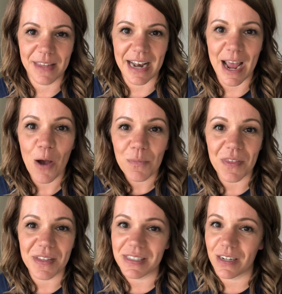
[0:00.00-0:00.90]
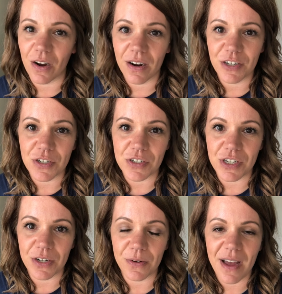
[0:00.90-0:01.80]
And I hope that this encourages
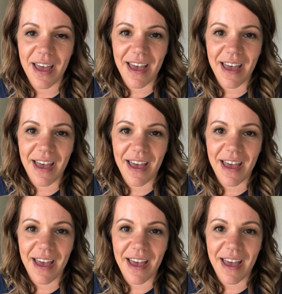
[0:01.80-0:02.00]
you.